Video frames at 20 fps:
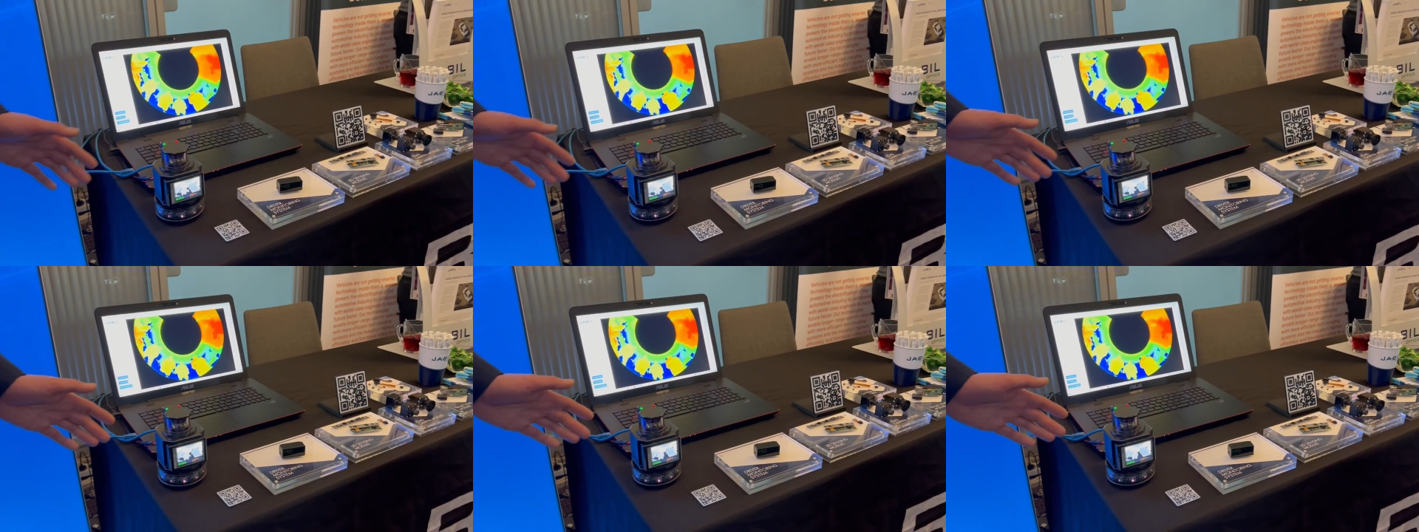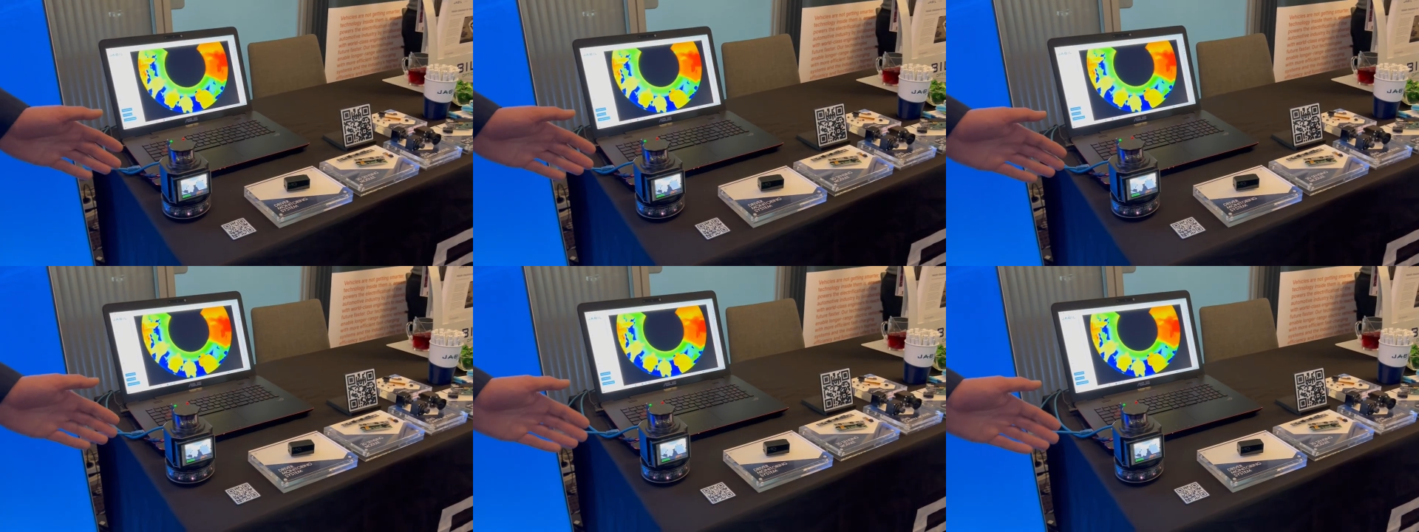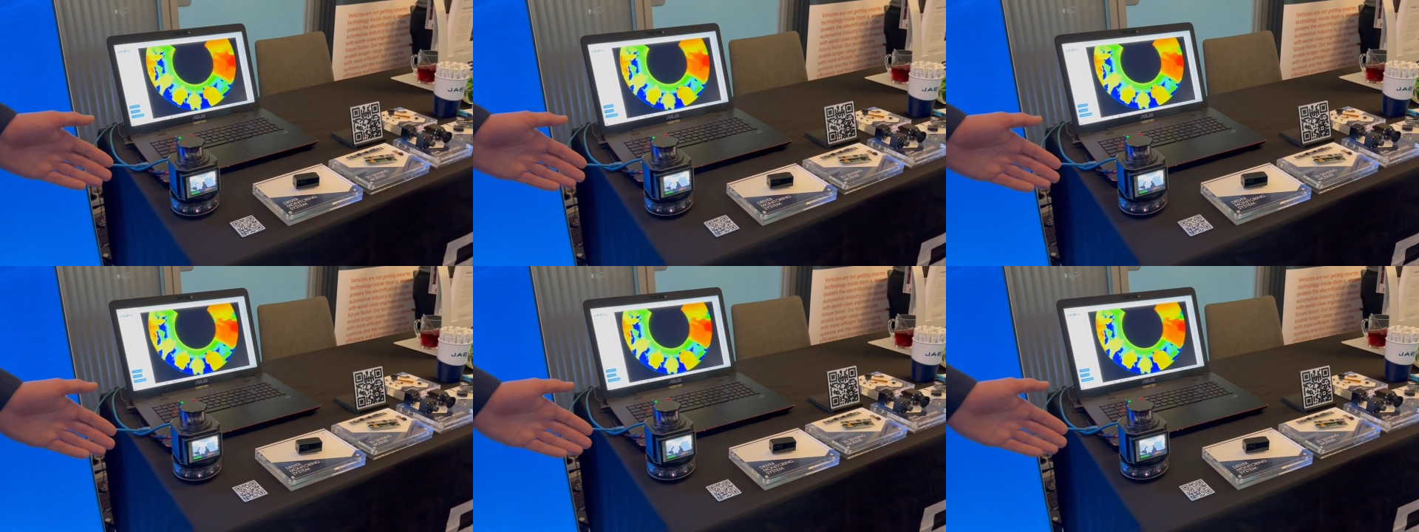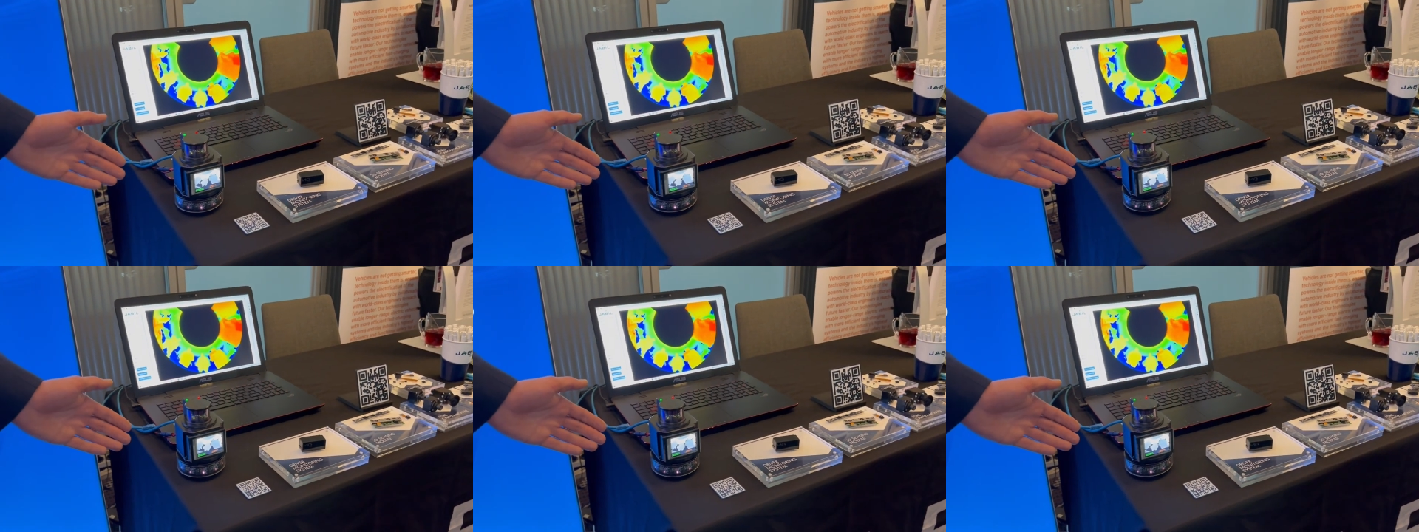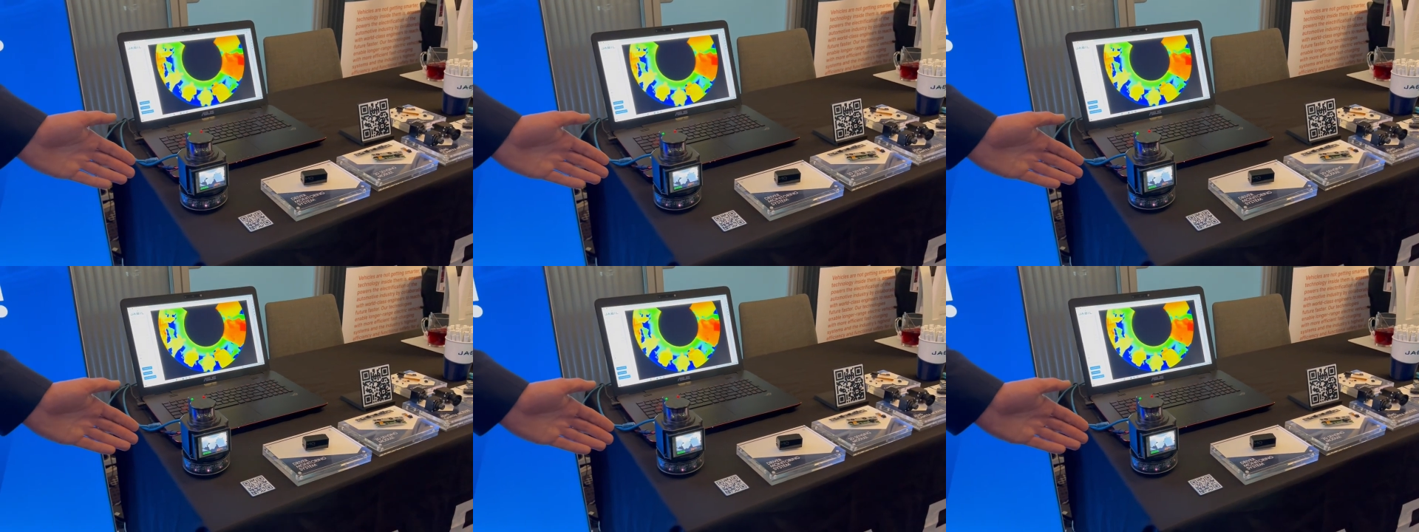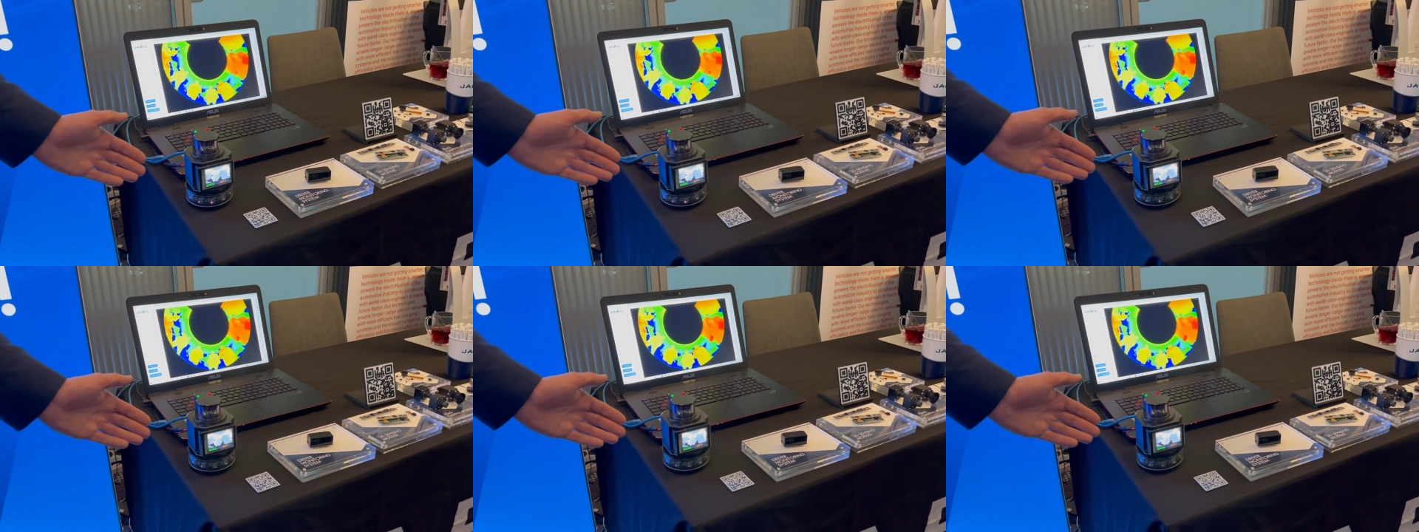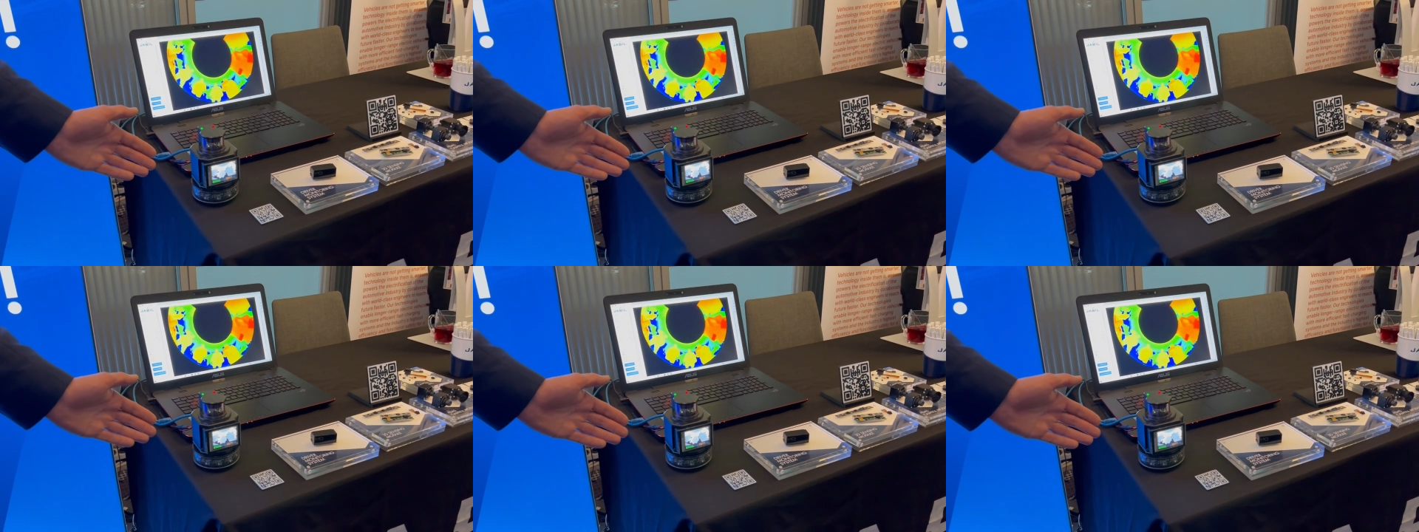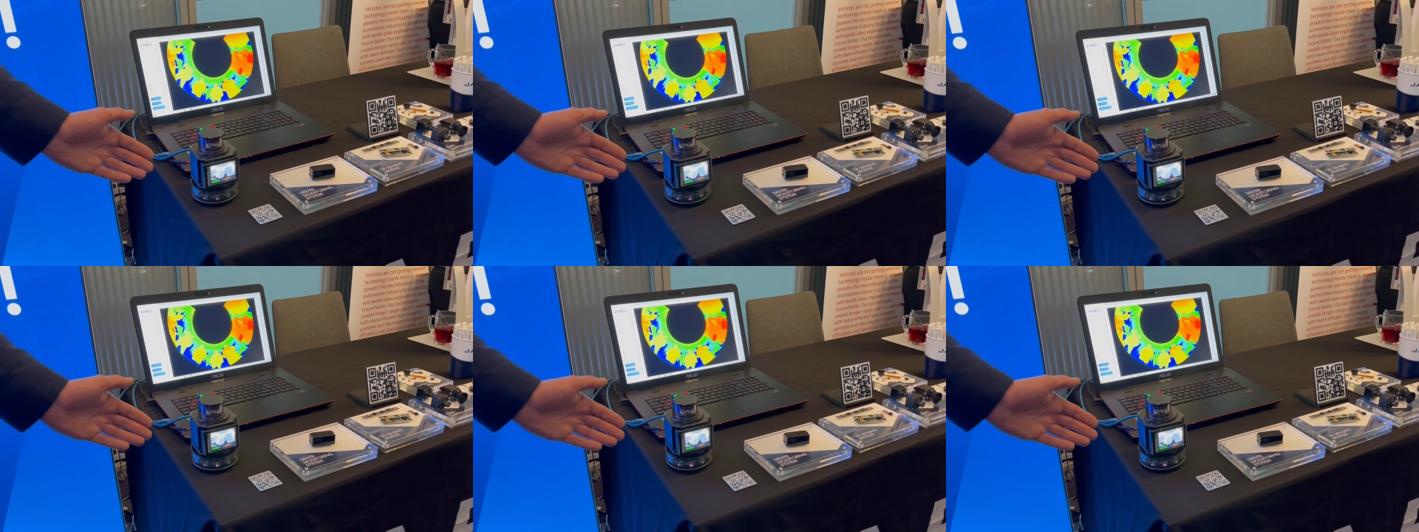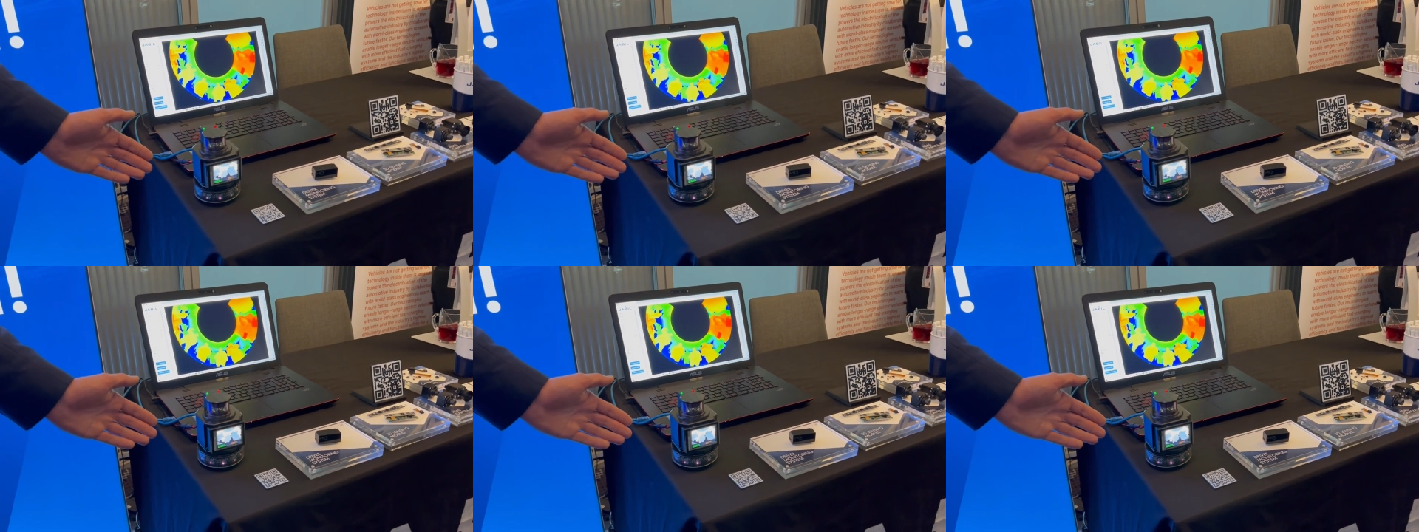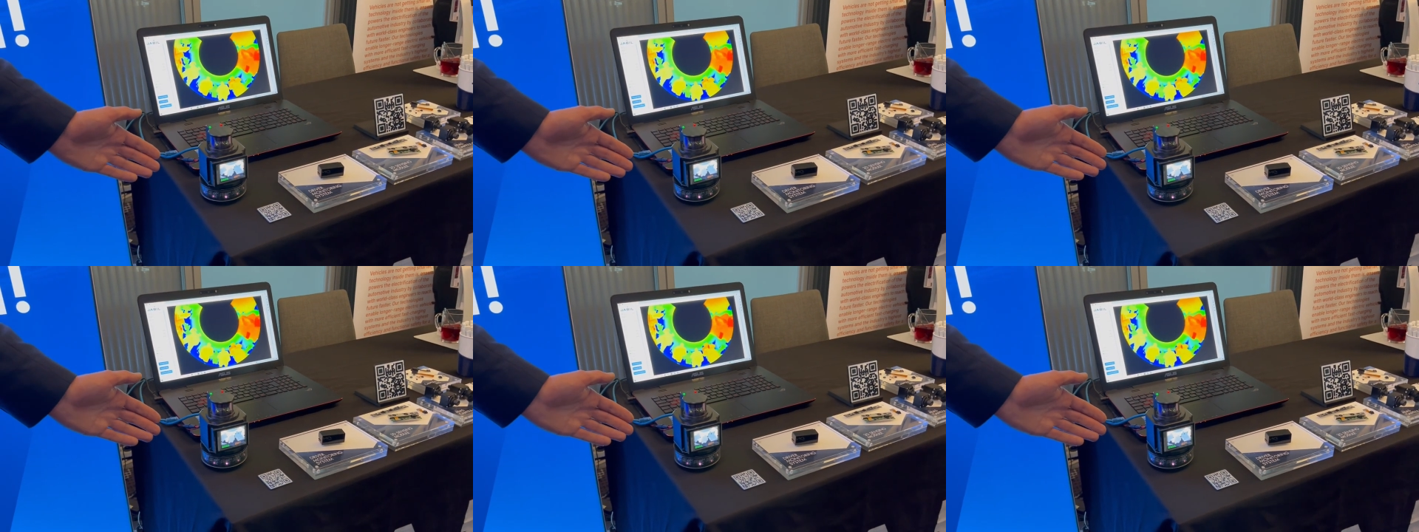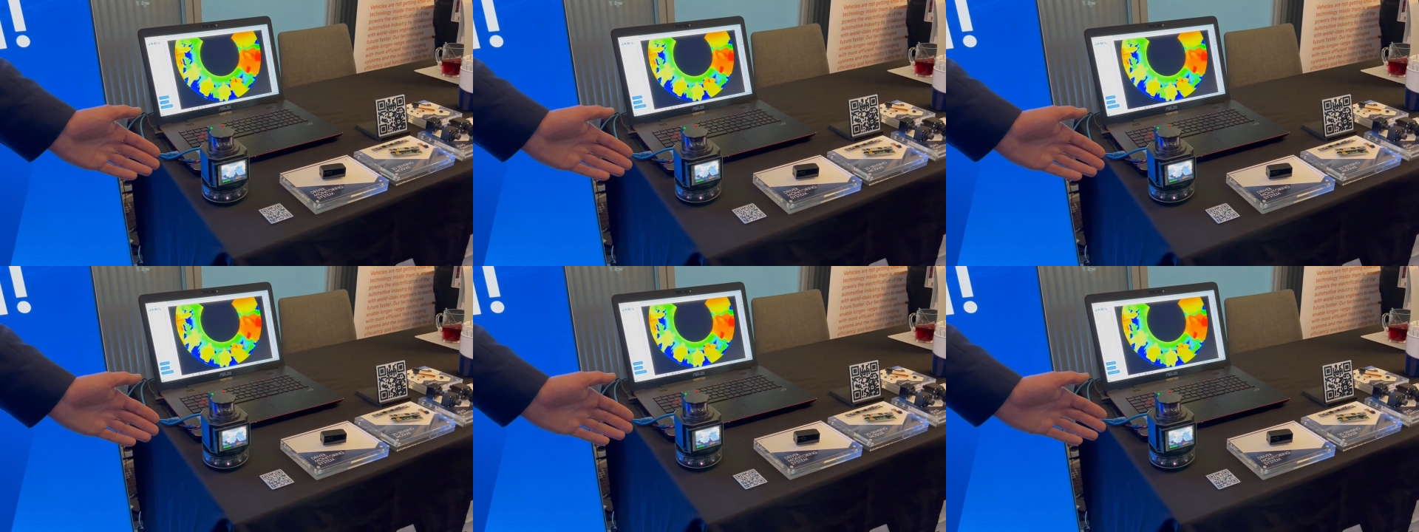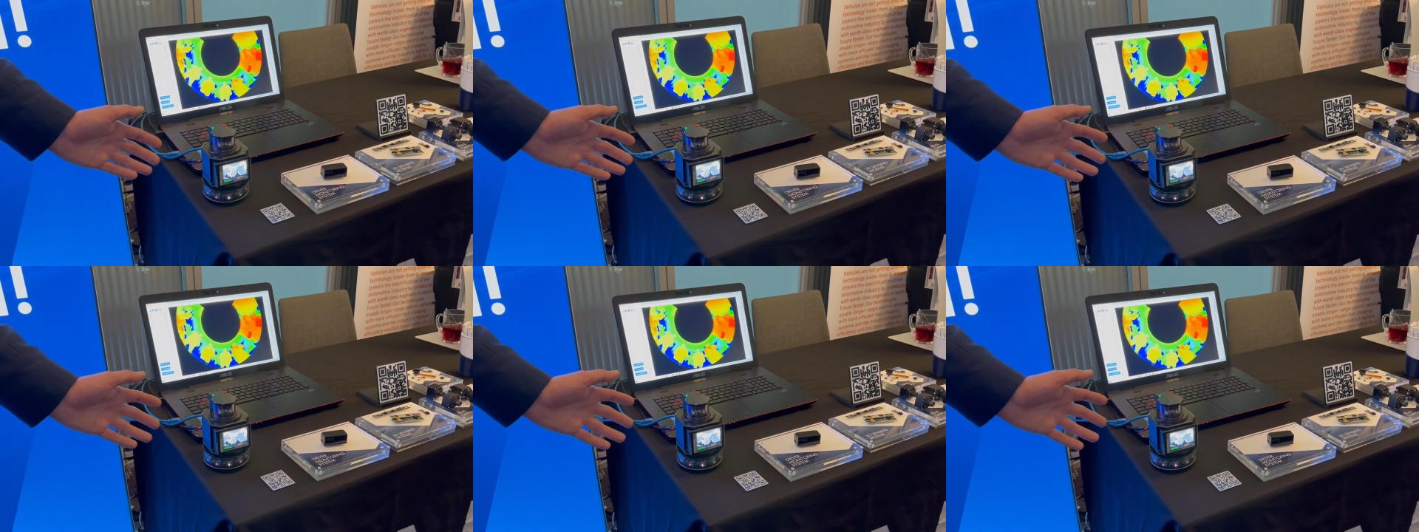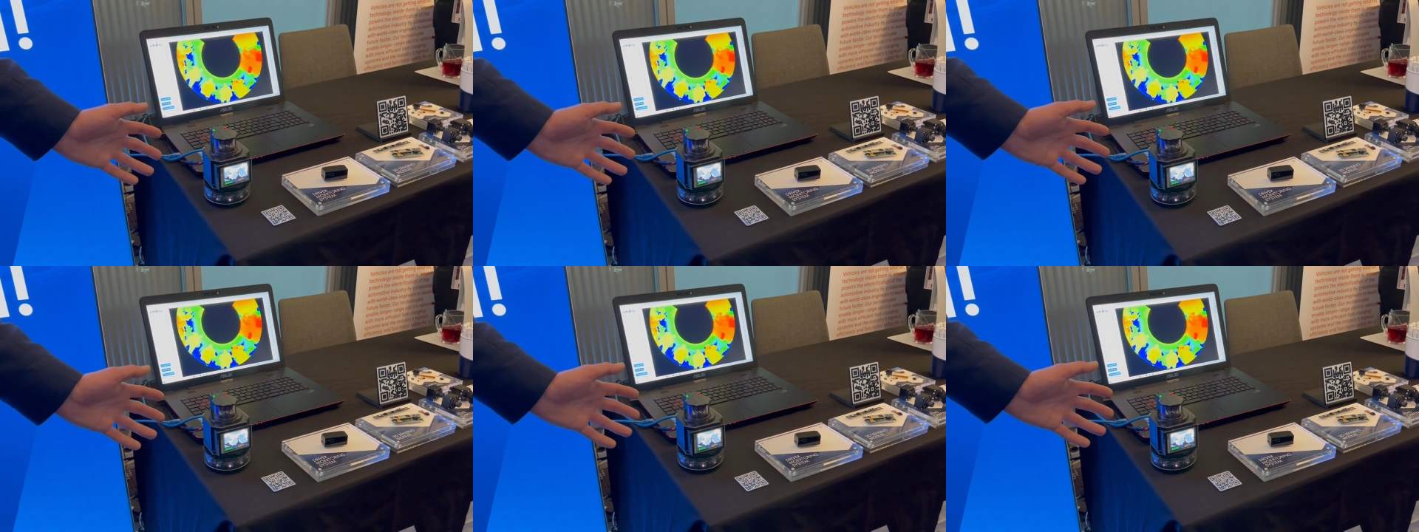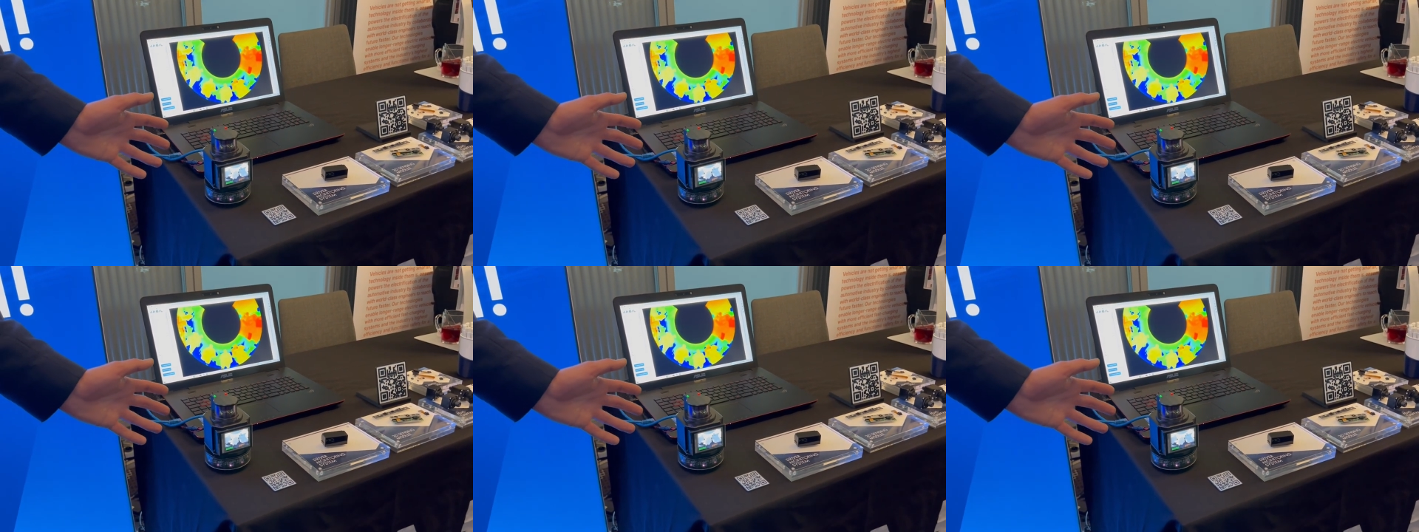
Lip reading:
(no speaker visible)